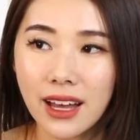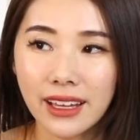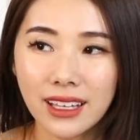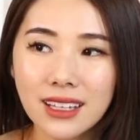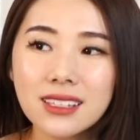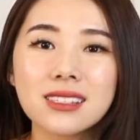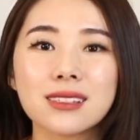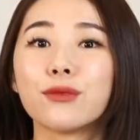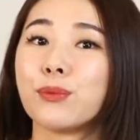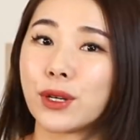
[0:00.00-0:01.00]
I
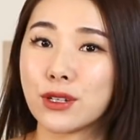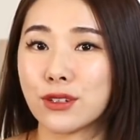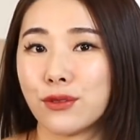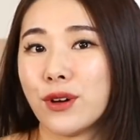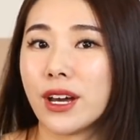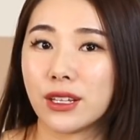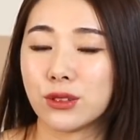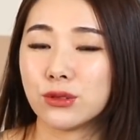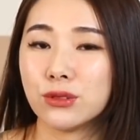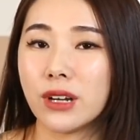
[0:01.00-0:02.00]
guess because of what I
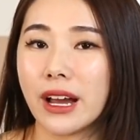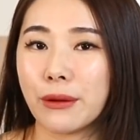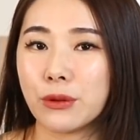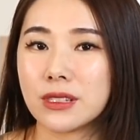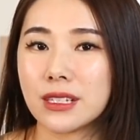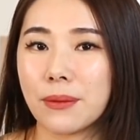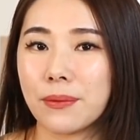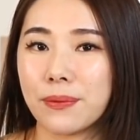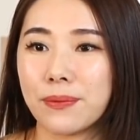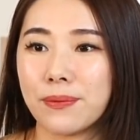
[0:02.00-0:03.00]
do, I would say
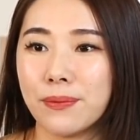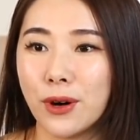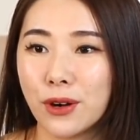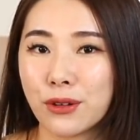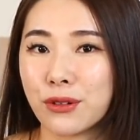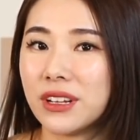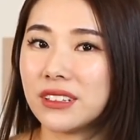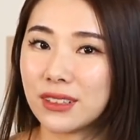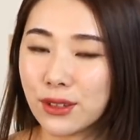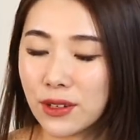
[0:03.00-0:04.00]
I'm more
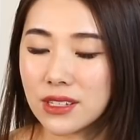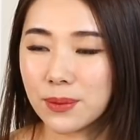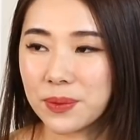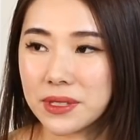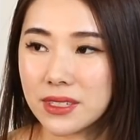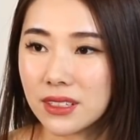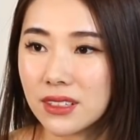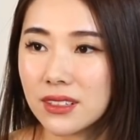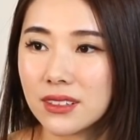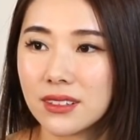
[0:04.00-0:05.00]
creative as a
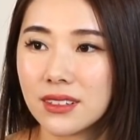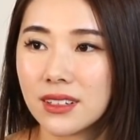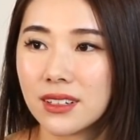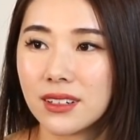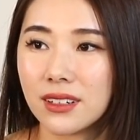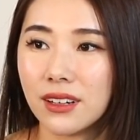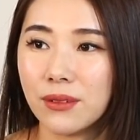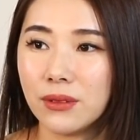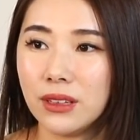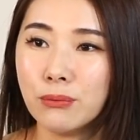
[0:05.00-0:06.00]
person,
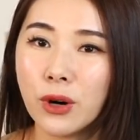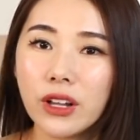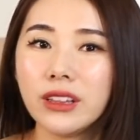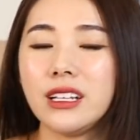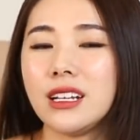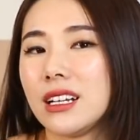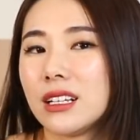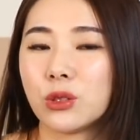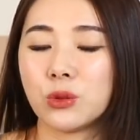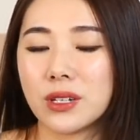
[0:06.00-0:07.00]
more
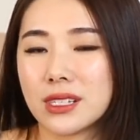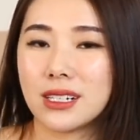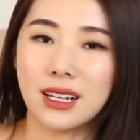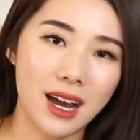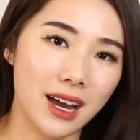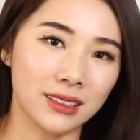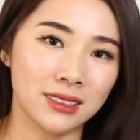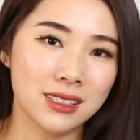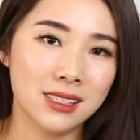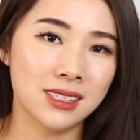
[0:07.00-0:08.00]
leaning towards the
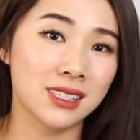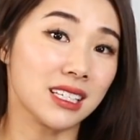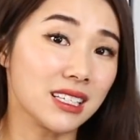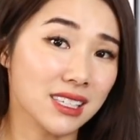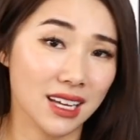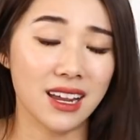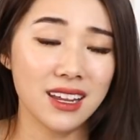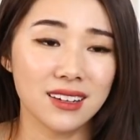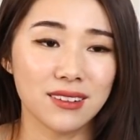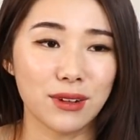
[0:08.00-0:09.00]
artsy
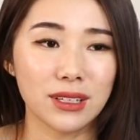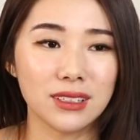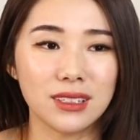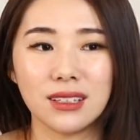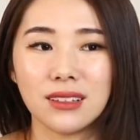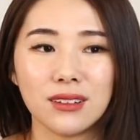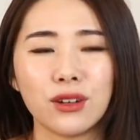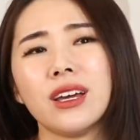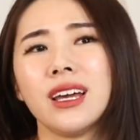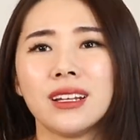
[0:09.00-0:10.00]
side rather than,
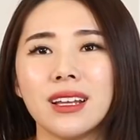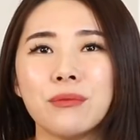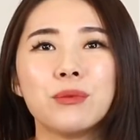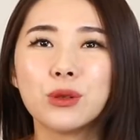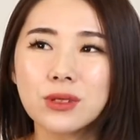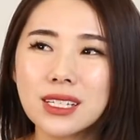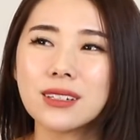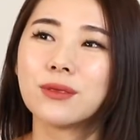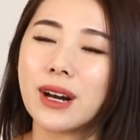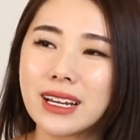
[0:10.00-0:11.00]
okay, and
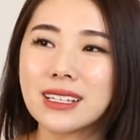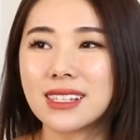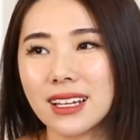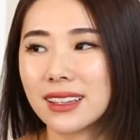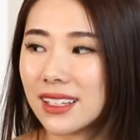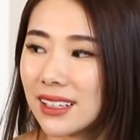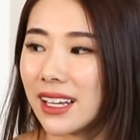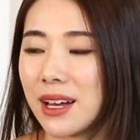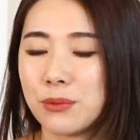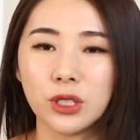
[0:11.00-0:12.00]
music wise, I think
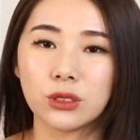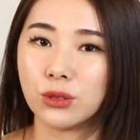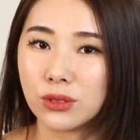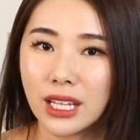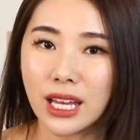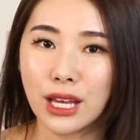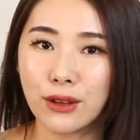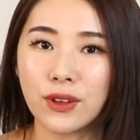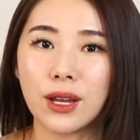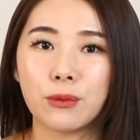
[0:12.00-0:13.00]
like I'm not tone
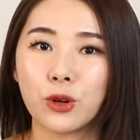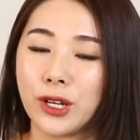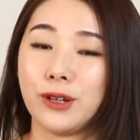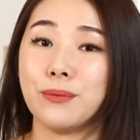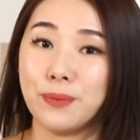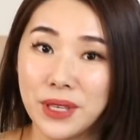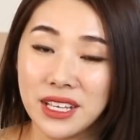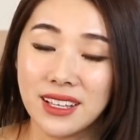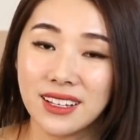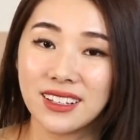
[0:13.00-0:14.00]
deaf, I'm quite on
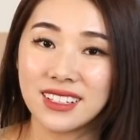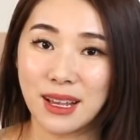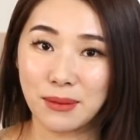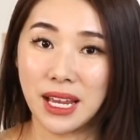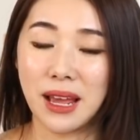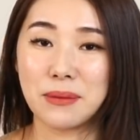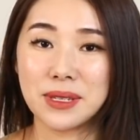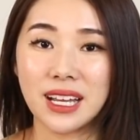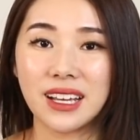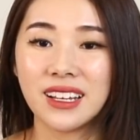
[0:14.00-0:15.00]
beat
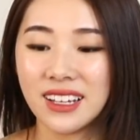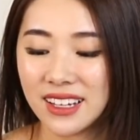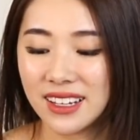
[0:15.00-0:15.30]
sometimes, like,